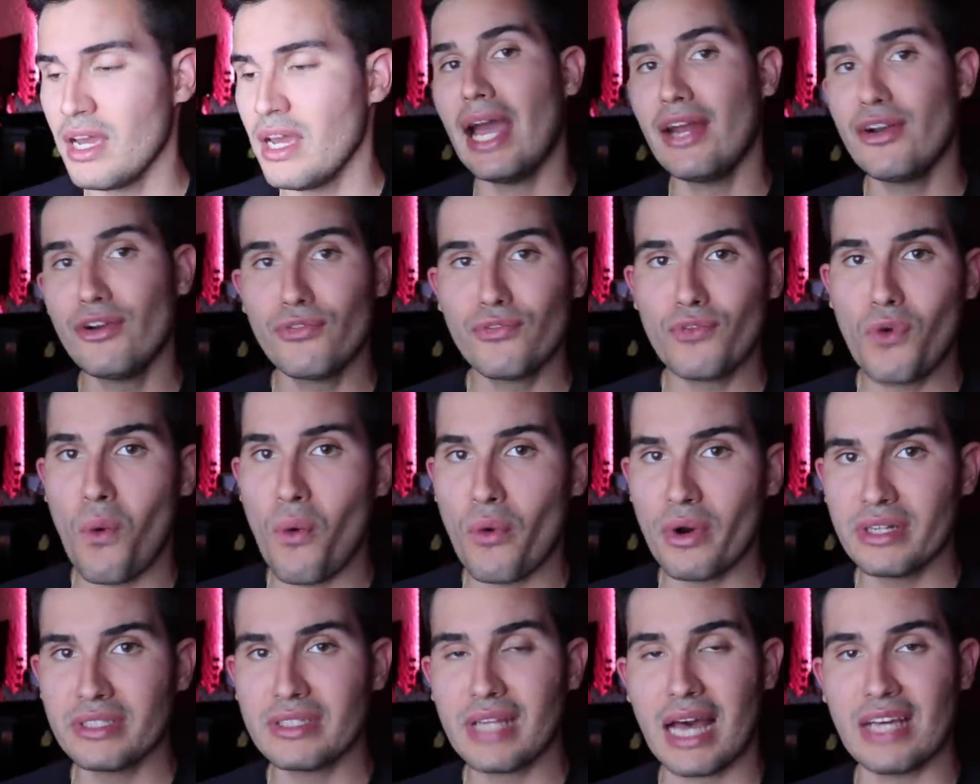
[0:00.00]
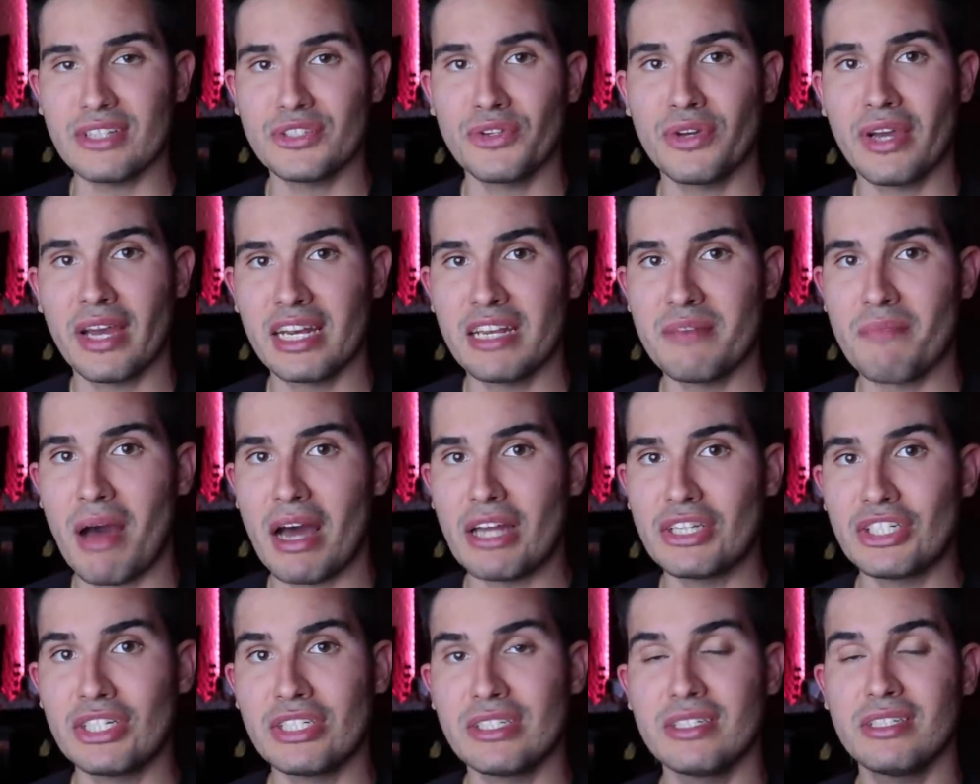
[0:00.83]
And of course, as you can
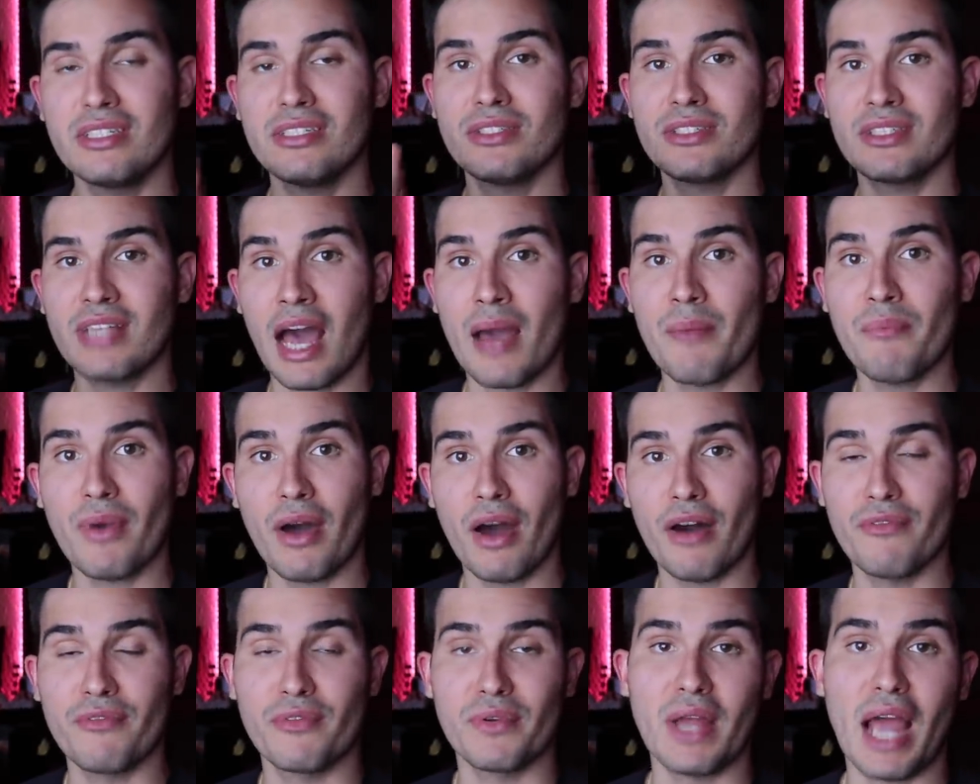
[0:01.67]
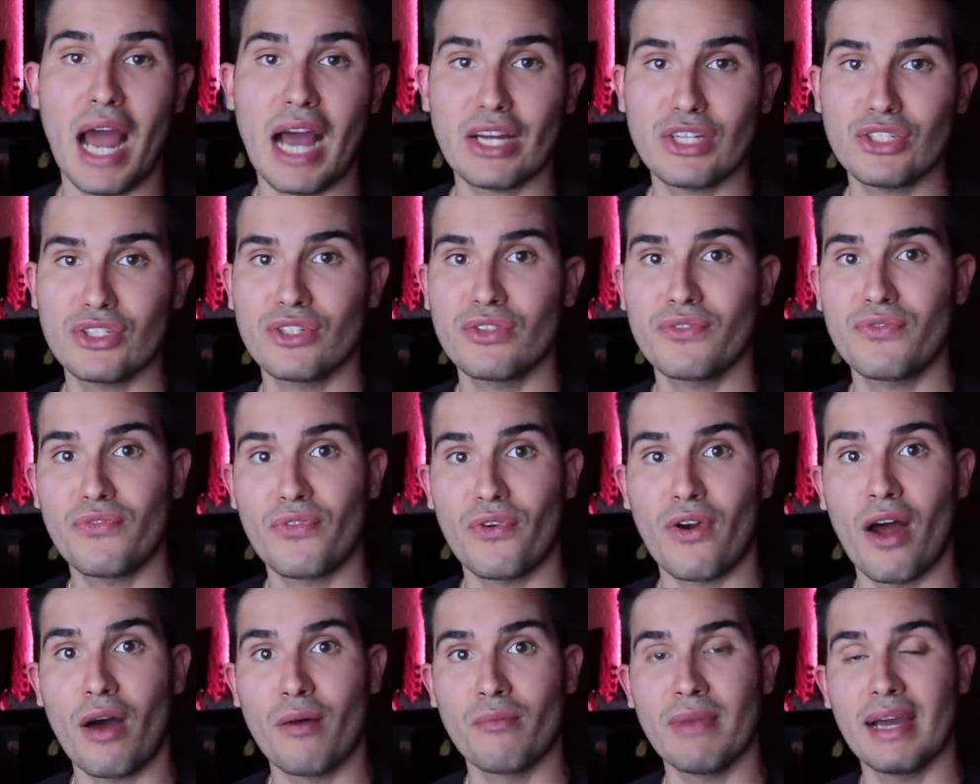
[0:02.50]
imagine, this type of reaction
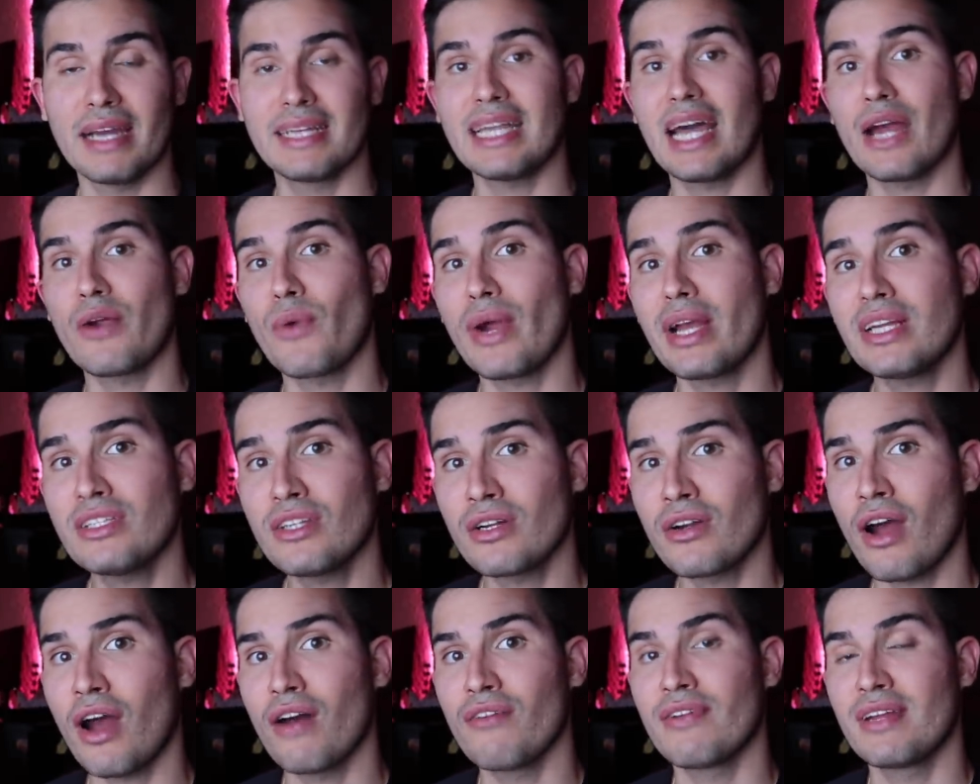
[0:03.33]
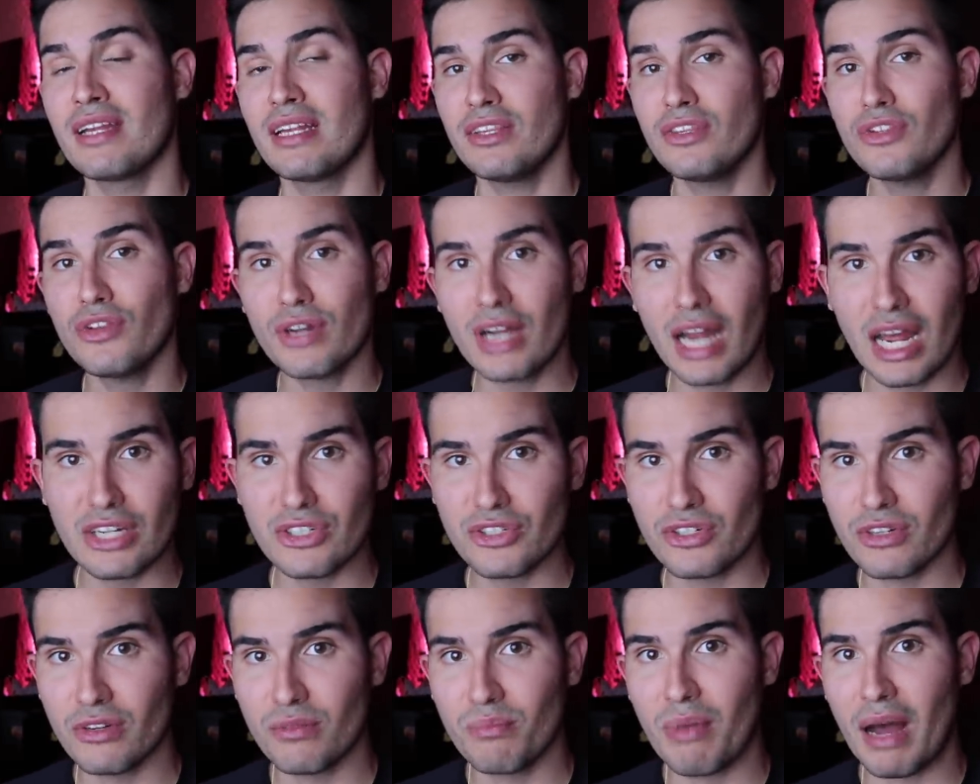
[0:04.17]
from a director of an
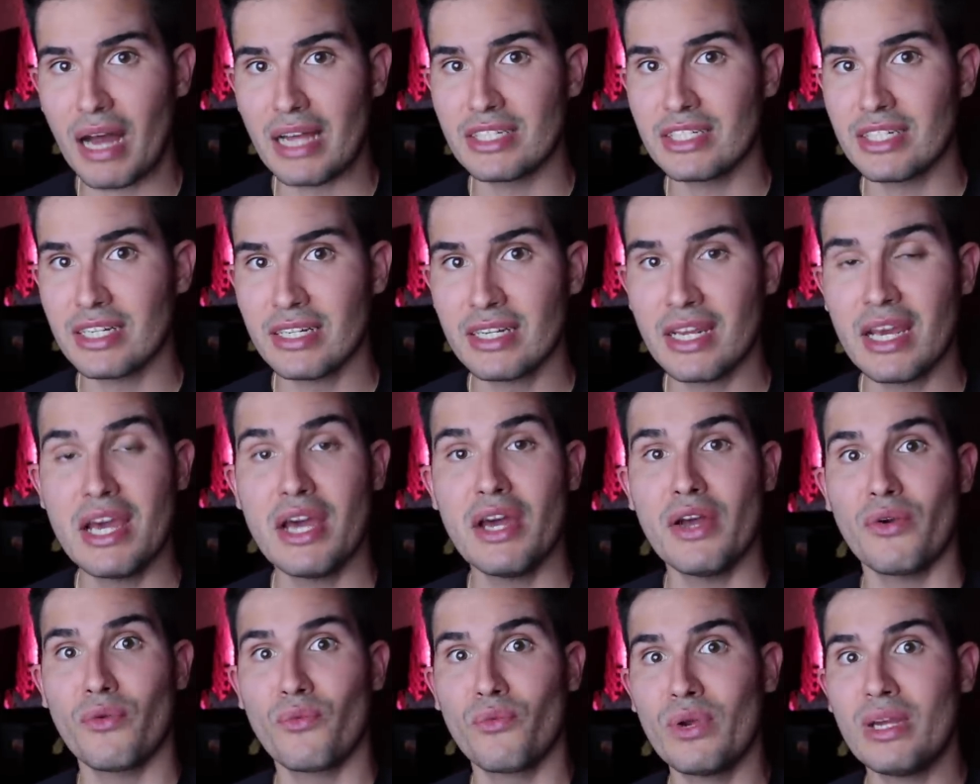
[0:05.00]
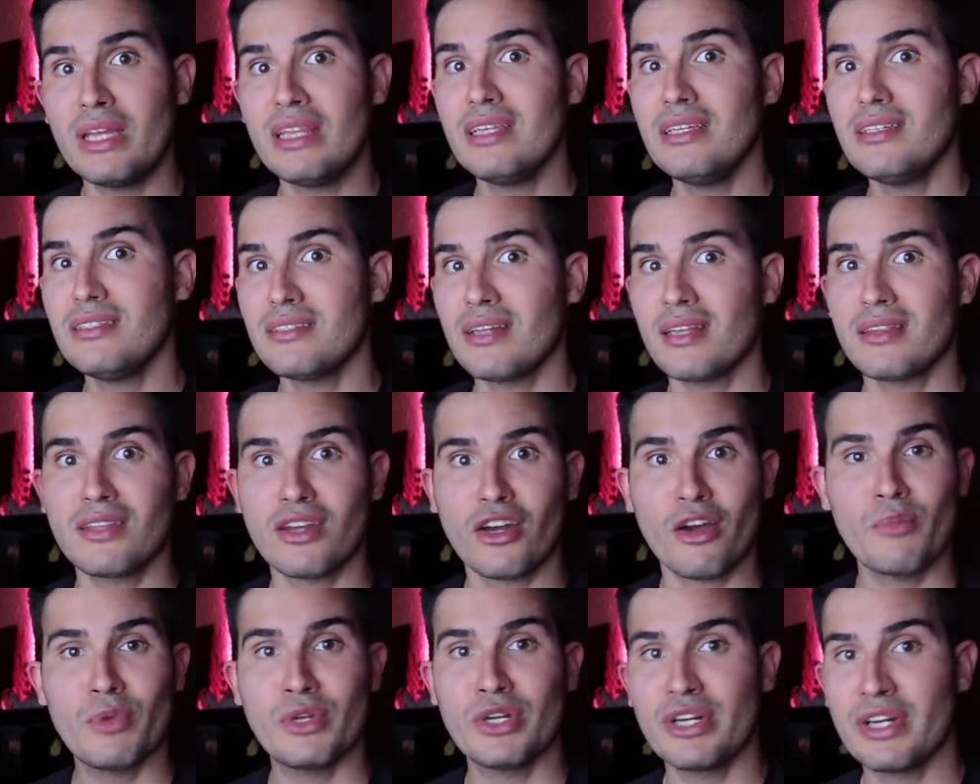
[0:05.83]
international pageant really set the
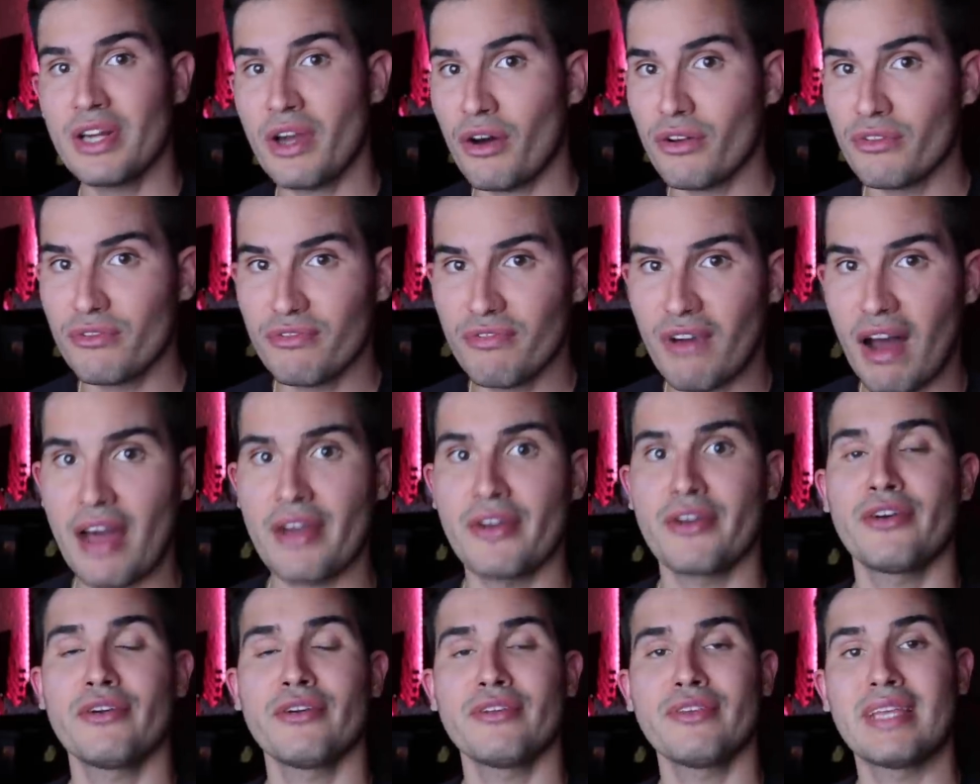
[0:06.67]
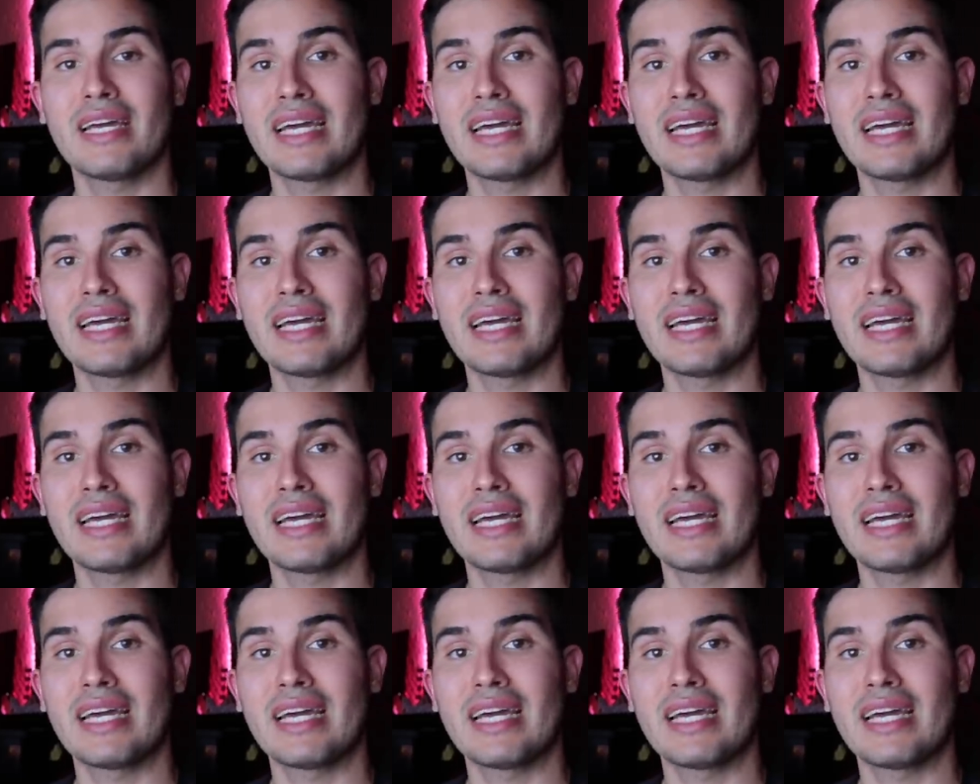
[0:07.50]
community on fire.